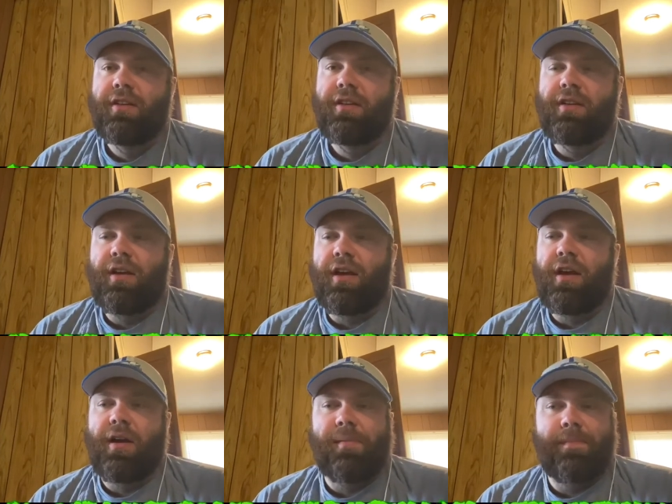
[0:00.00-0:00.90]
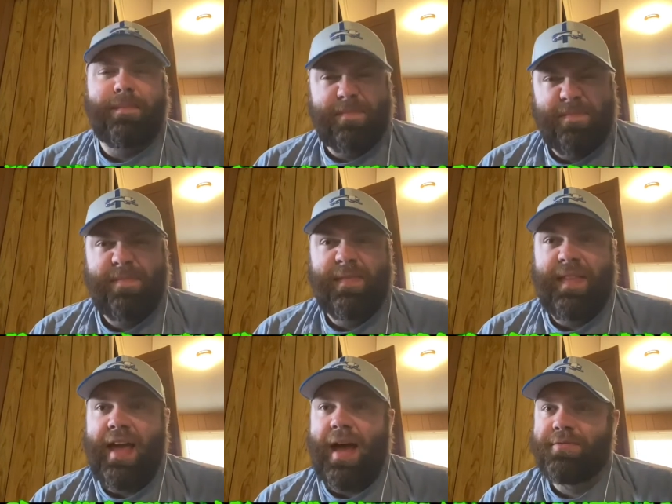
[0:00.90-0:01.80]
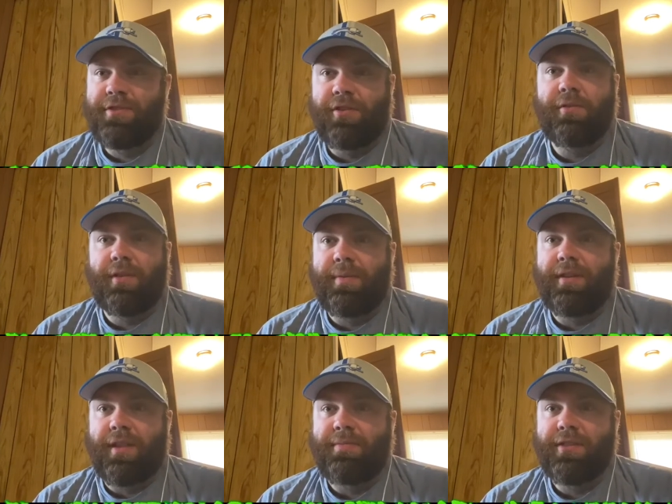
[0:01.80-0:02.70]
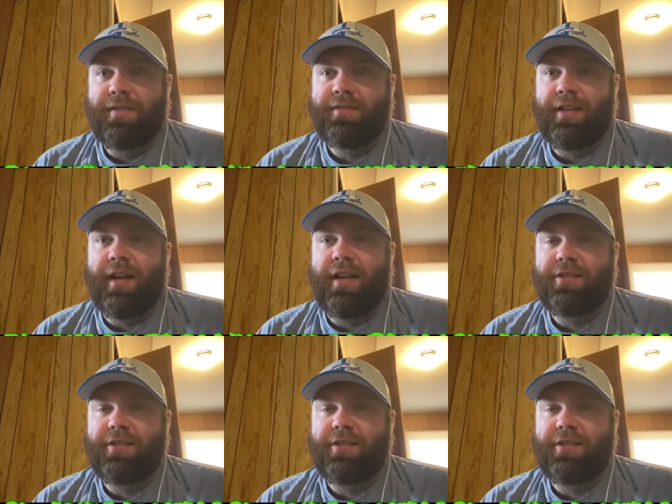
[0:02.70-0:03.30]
They absolutely beat themselves today.